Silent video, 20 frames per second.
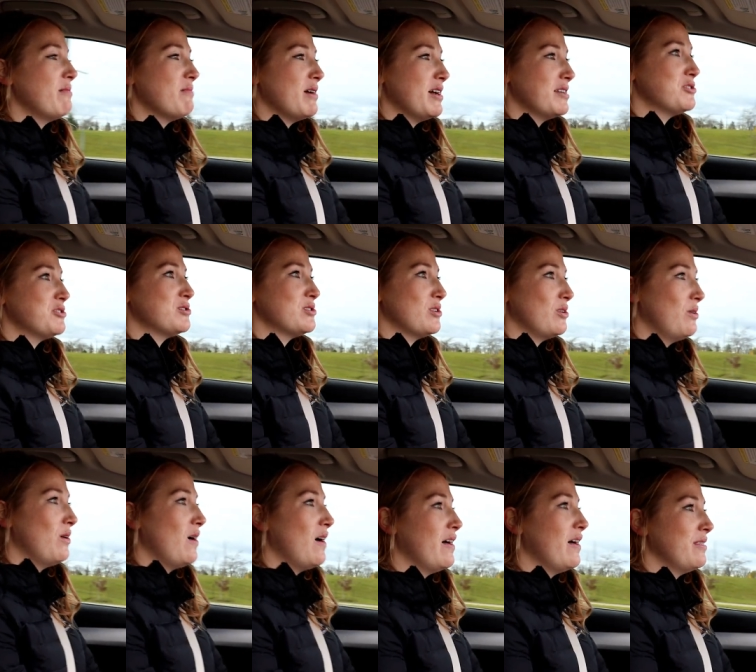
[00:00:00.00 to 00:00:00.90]
much
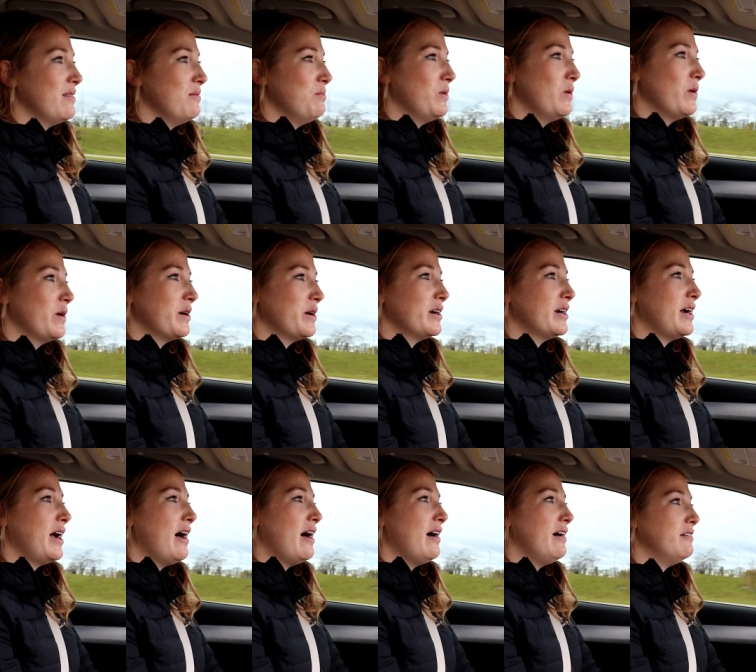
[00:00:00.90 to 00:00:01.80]
so on the border
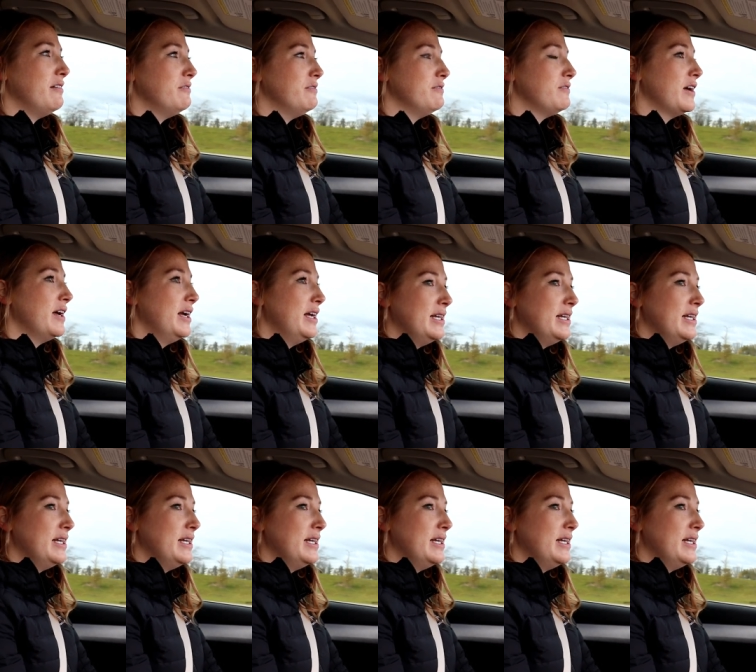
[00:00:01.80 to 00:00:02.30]
of